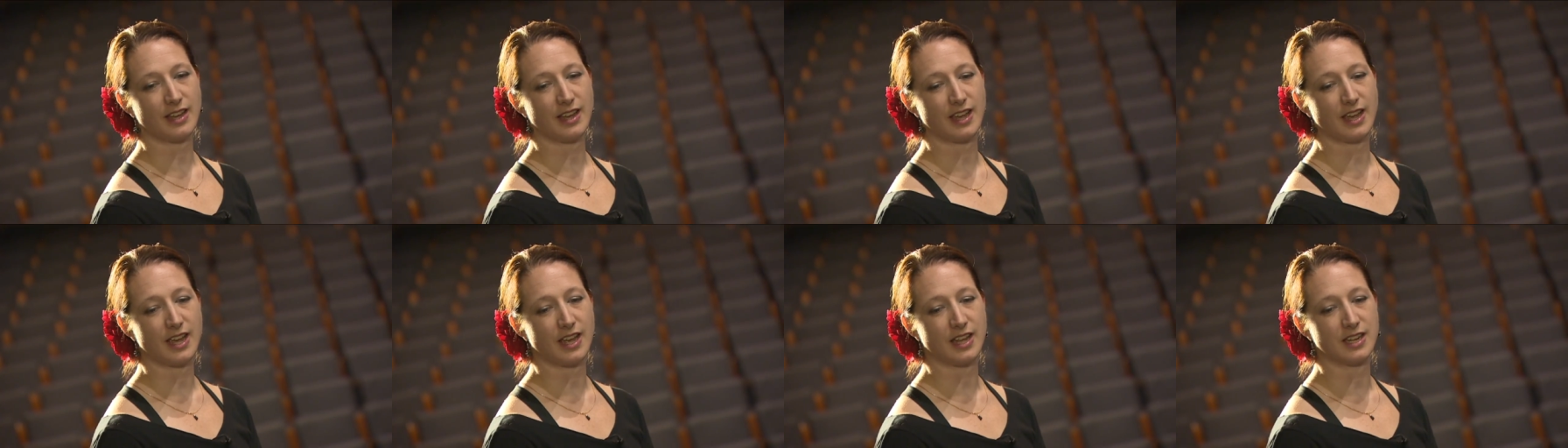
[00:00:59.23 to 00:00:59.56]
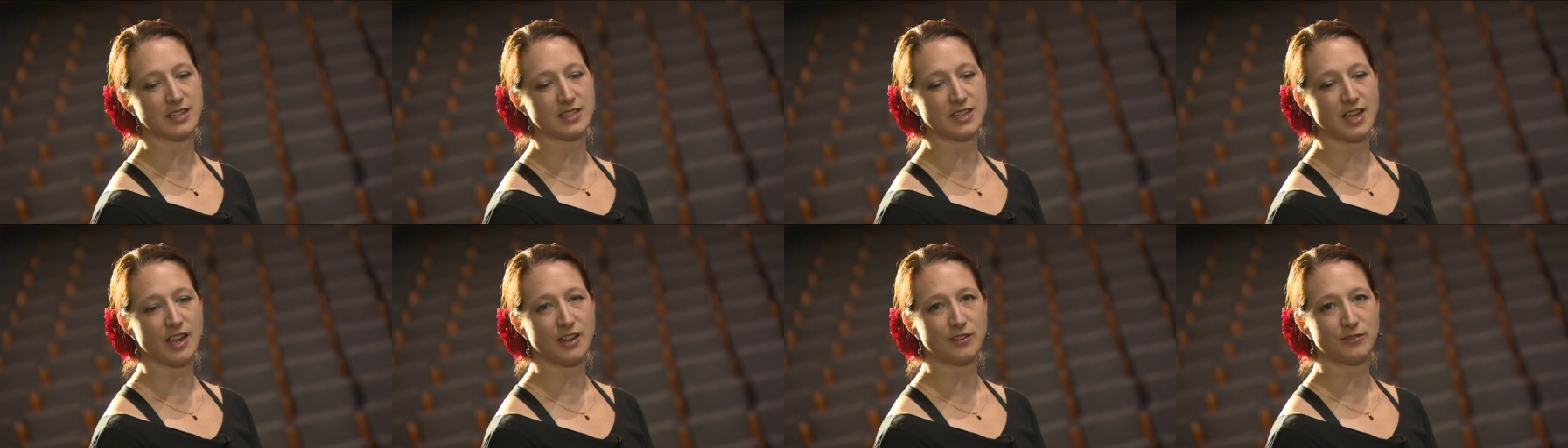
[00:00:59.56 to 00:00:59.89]

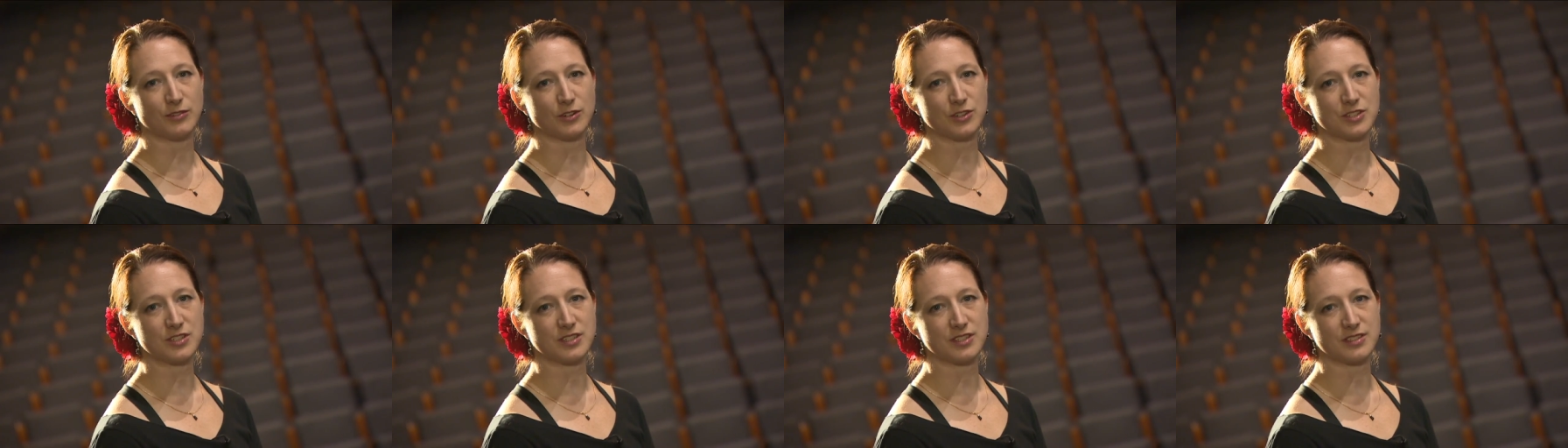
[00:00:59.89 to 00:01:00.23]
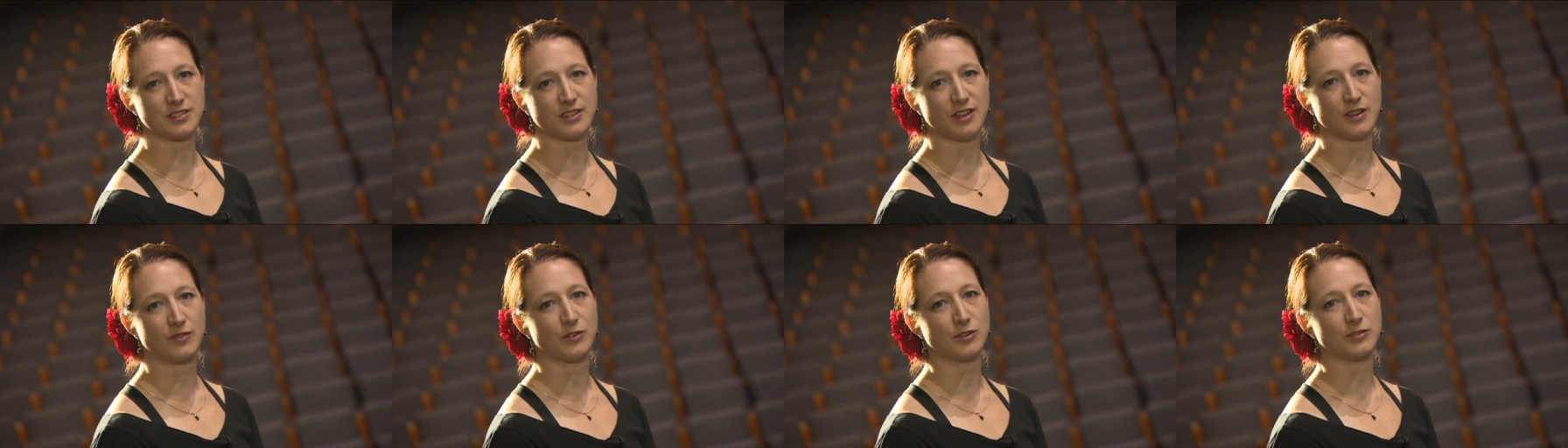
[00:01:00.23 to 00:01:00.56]
and I first
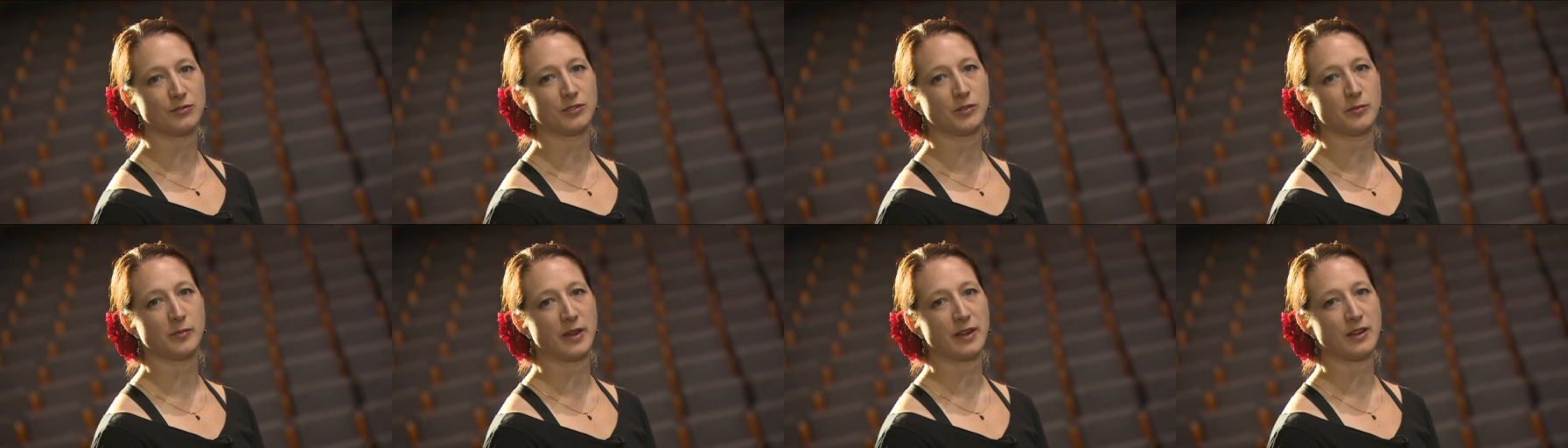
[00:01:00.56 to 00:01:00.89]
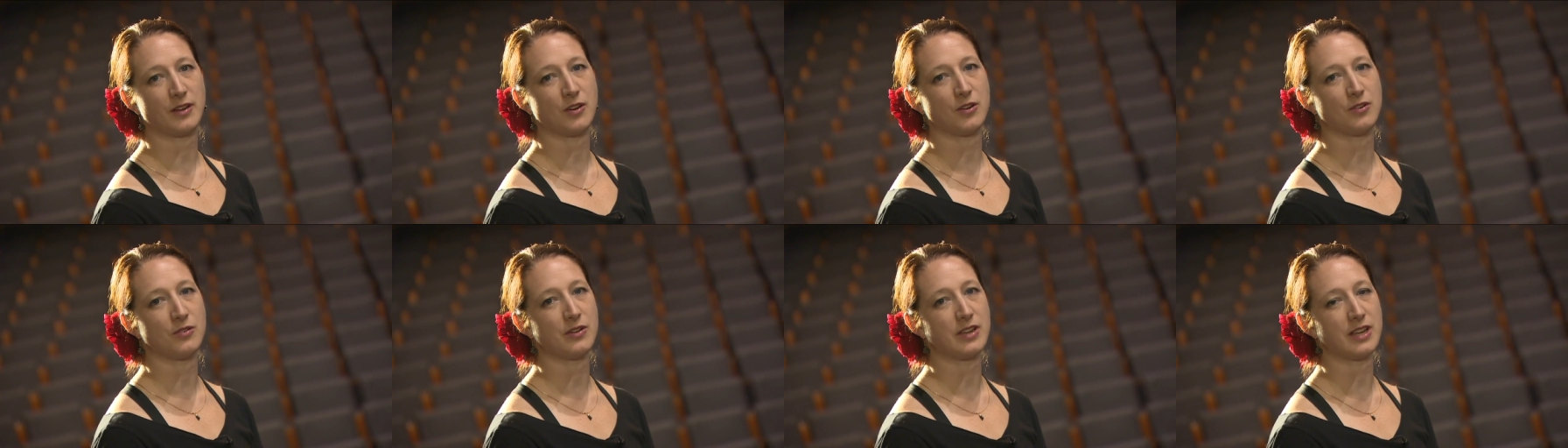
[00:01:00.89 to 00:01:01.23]
discovered
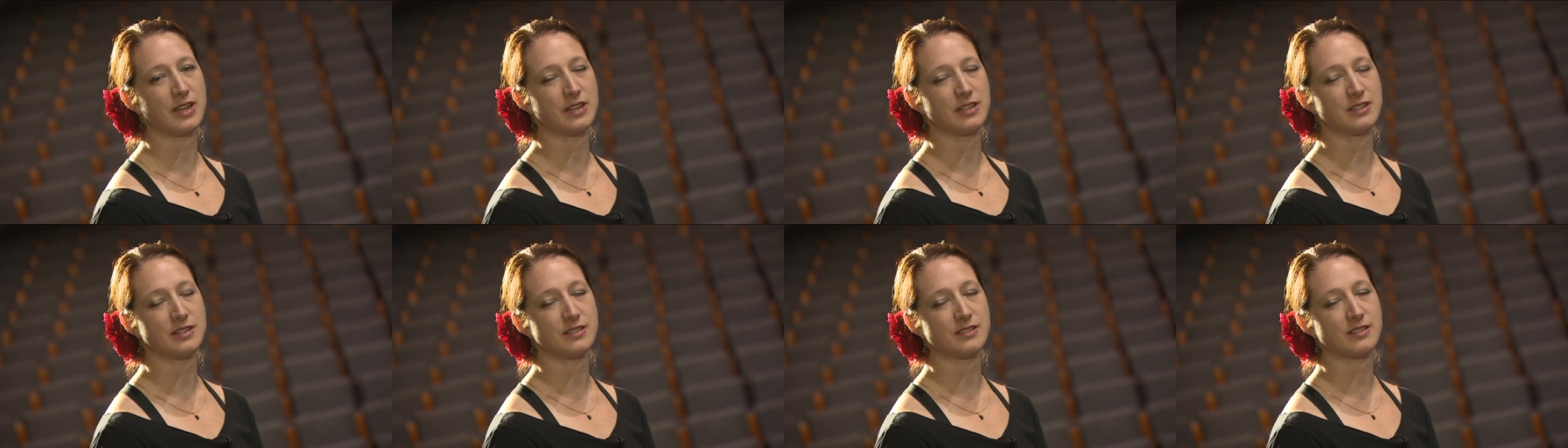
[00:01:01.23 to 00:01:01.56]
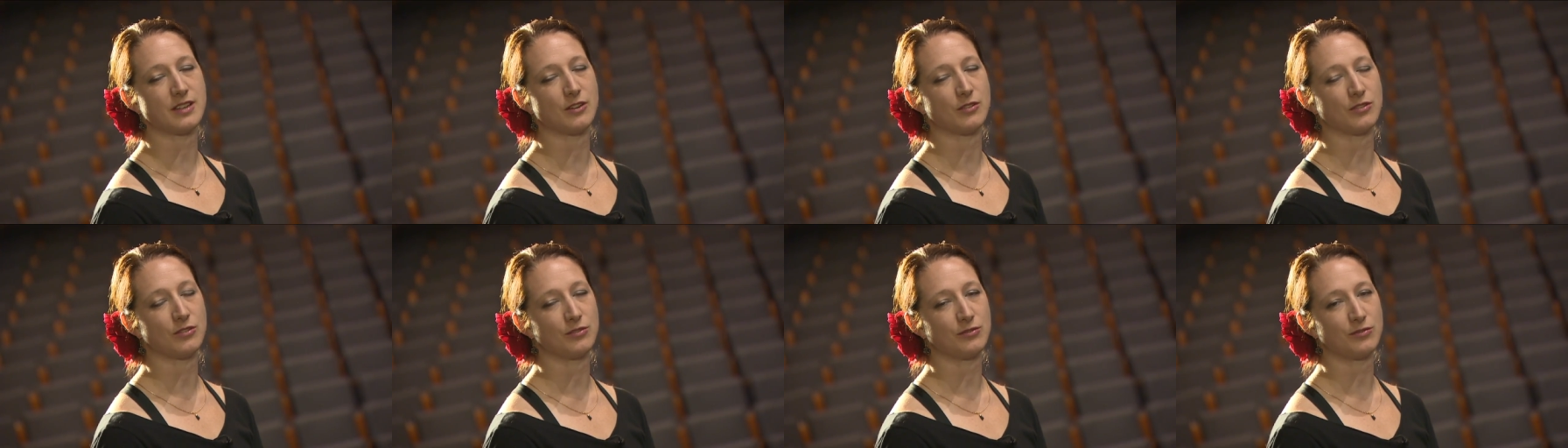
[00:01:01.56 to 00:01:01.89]
flamenco in
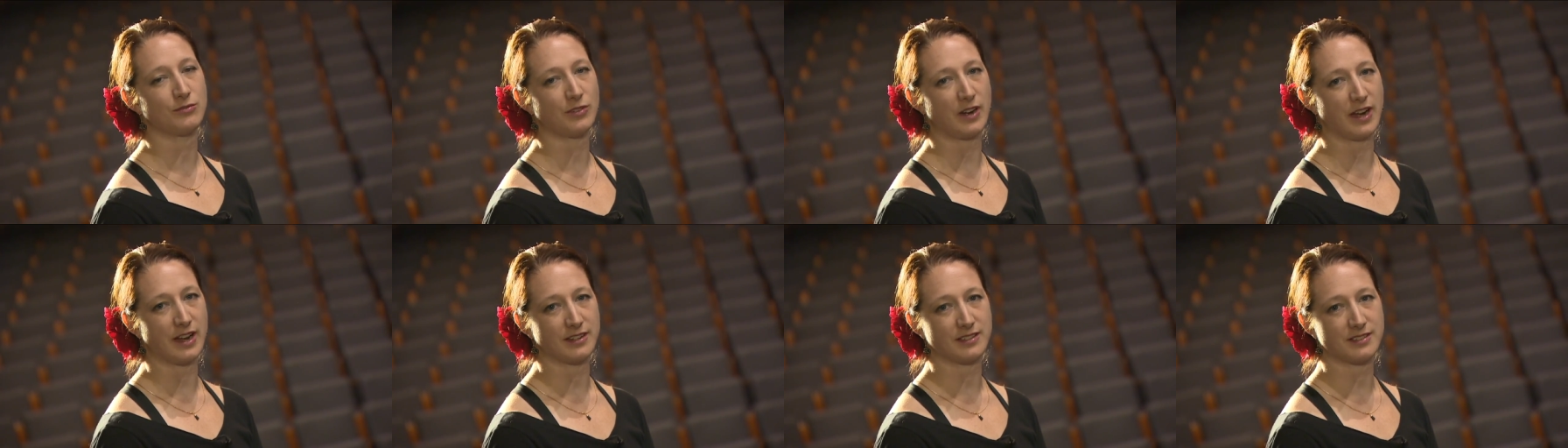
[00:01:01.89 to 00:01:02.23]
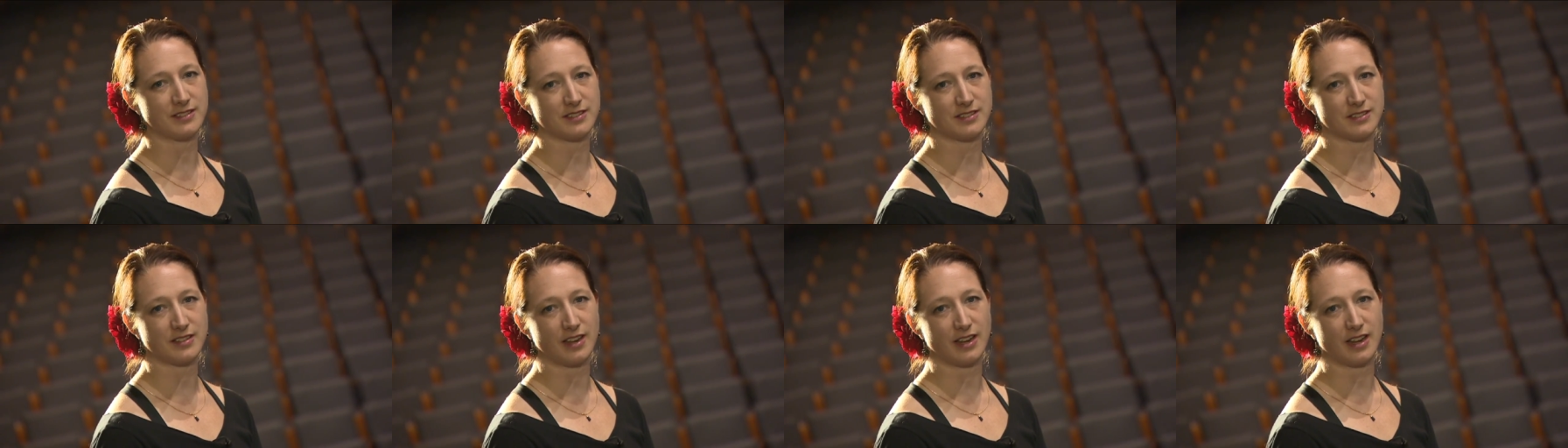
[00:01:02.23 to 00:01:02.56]
southern
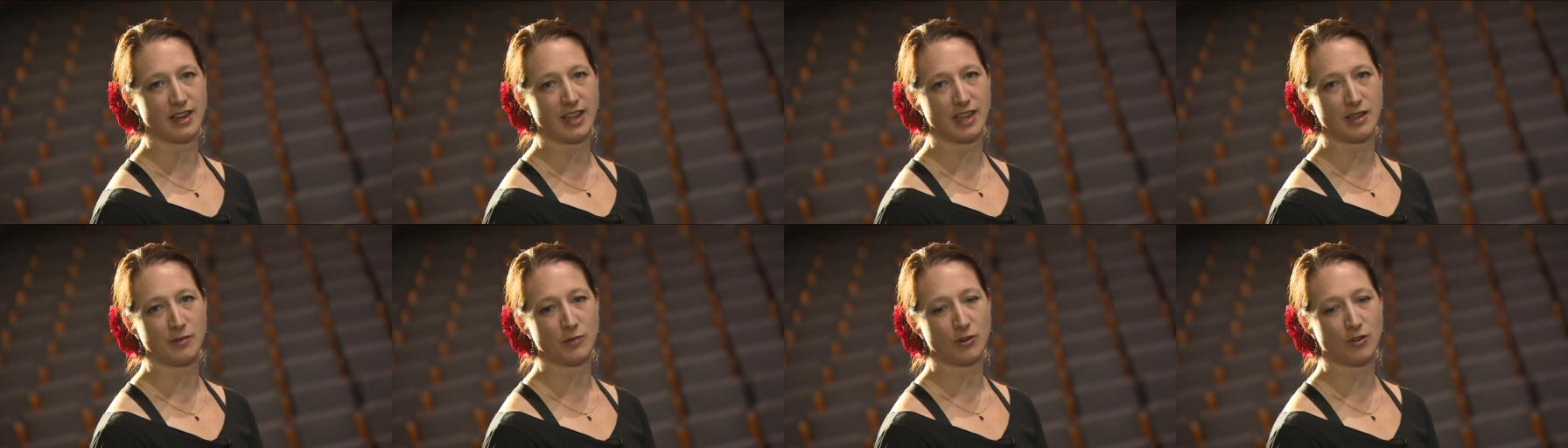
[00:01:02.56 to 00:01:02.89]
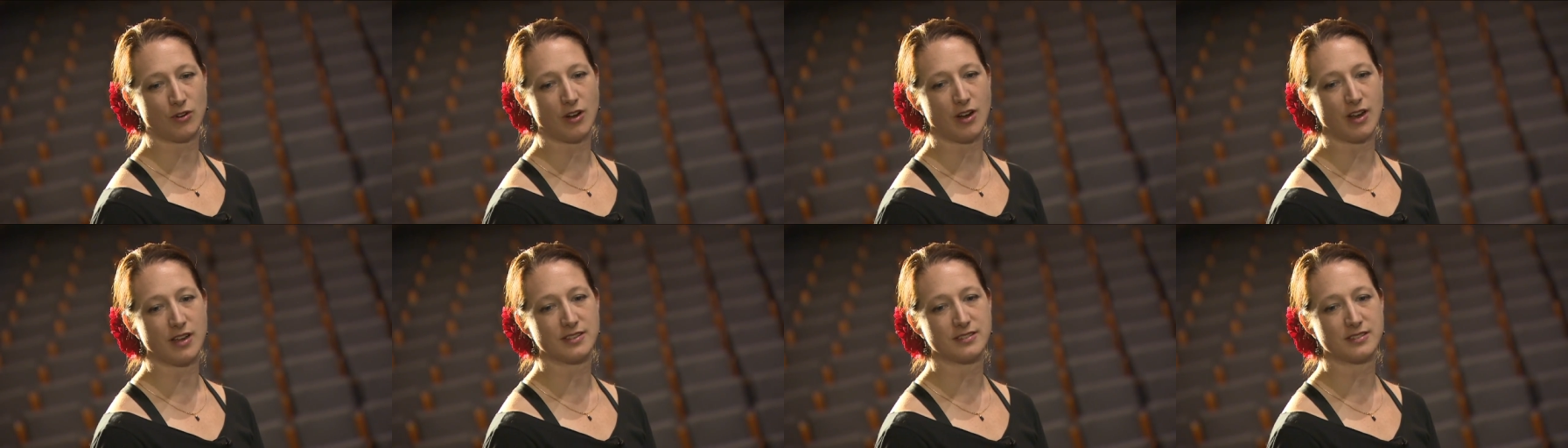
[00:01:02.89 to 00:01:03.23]
France. I came
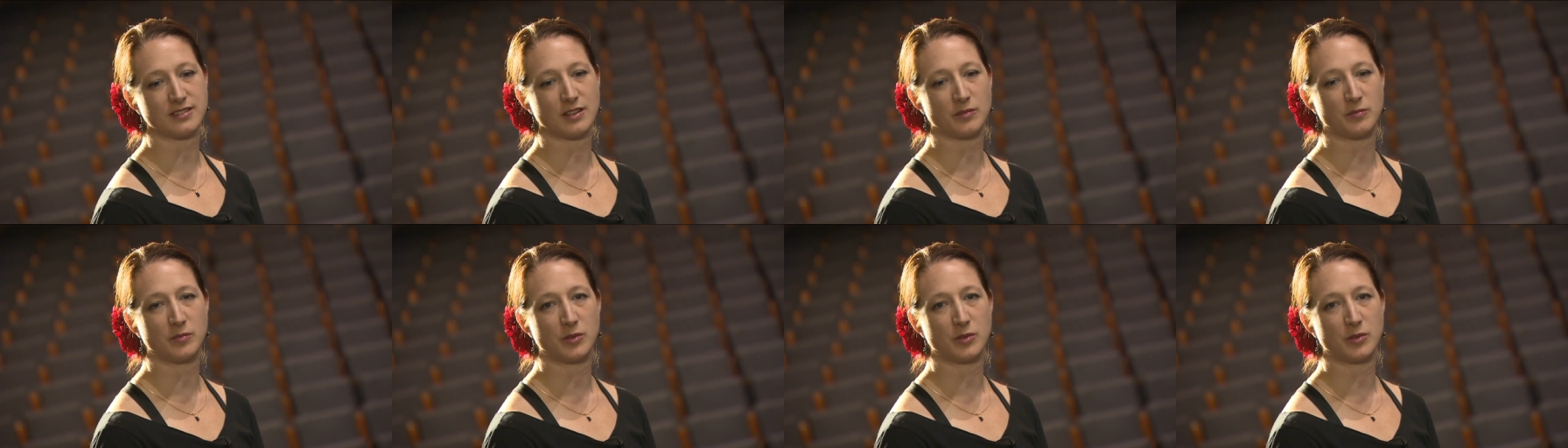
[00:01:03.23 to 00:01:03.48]
across a